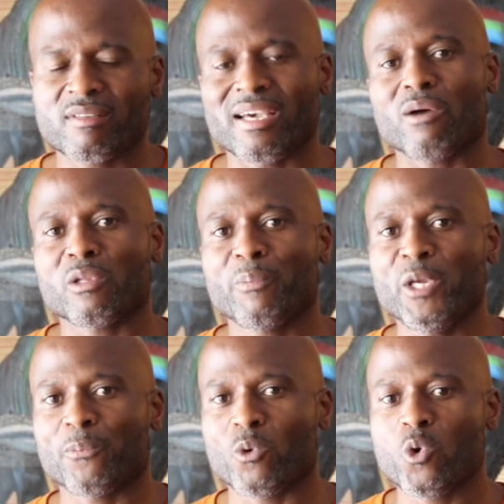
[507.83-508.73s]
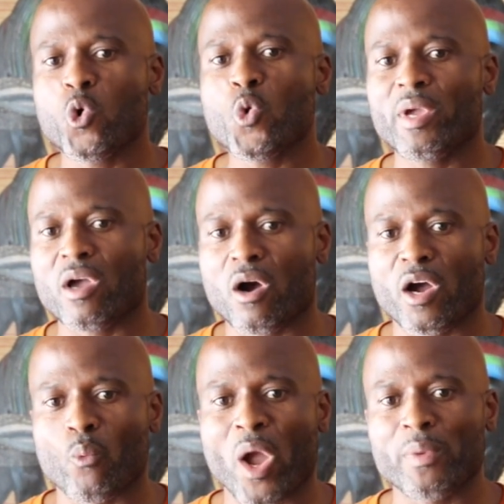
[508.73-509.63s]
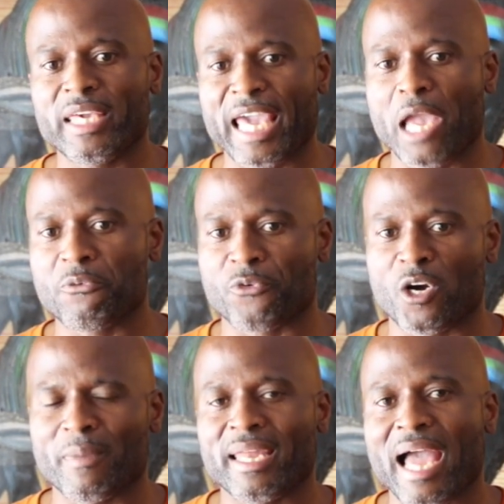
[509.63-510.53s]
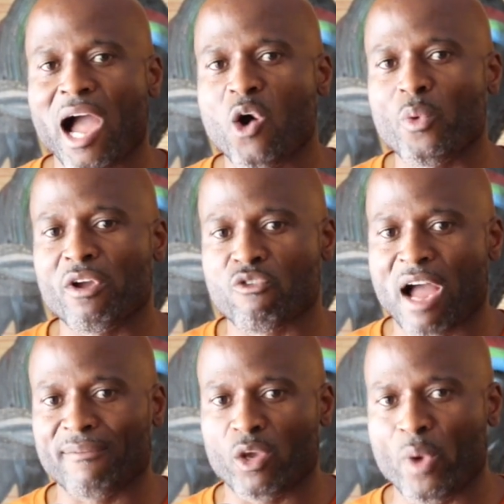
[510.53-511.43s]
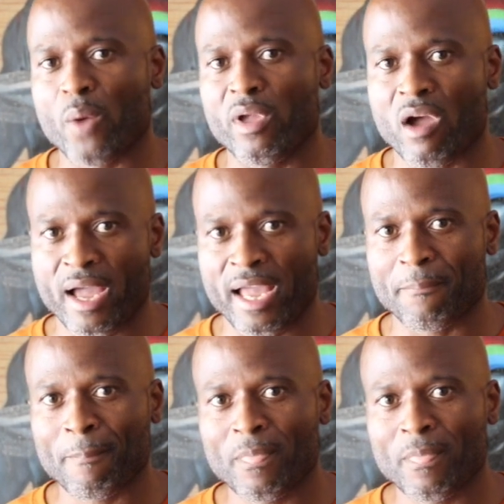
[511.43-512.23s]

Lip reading: tell the people who we are, where we came from, and how we arrived at where we are at.